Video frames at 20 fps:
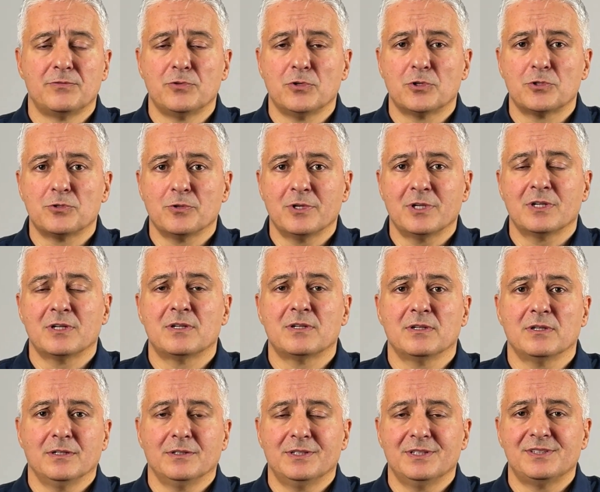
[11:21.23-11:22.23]
If you're doing
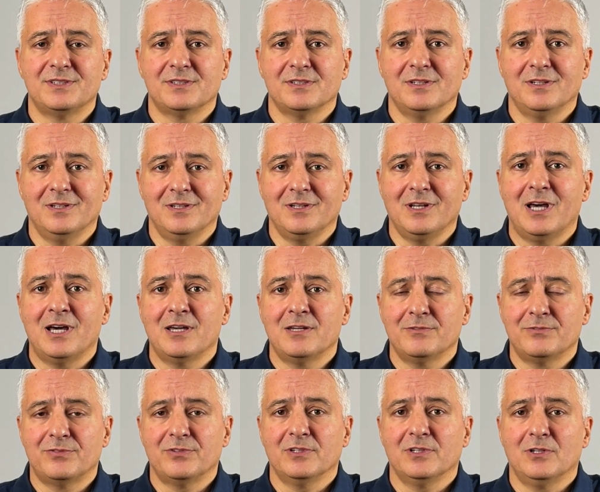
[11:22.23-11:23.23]
this
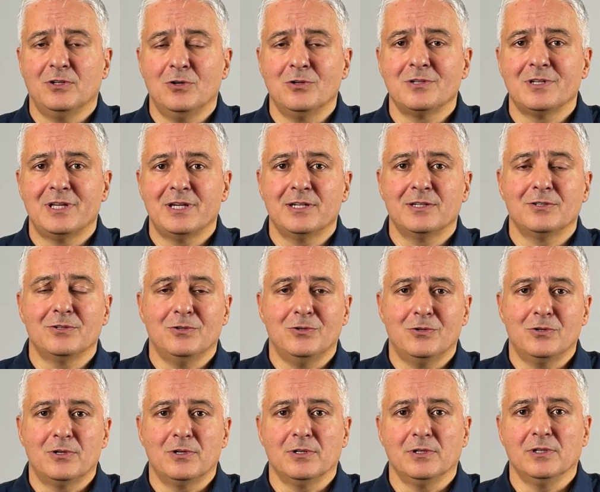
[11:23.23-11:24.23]
live online
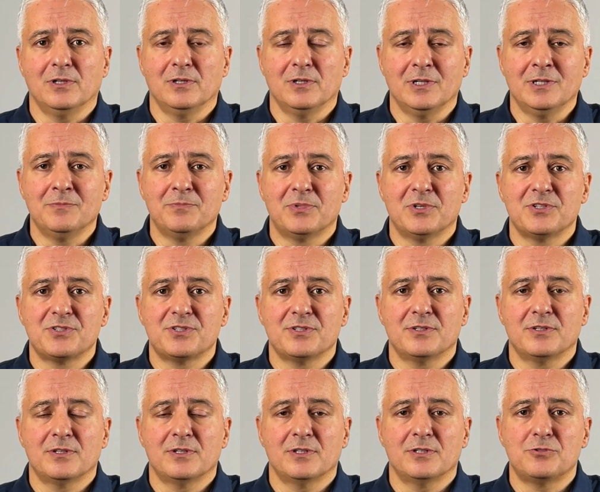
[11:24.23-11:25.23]
or
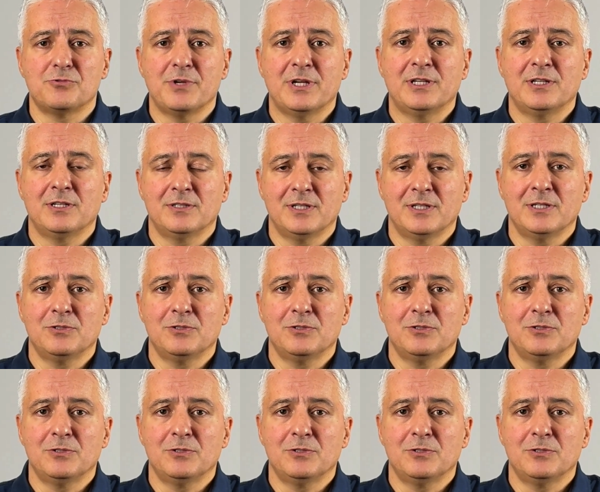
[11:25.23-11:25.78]
in-person training,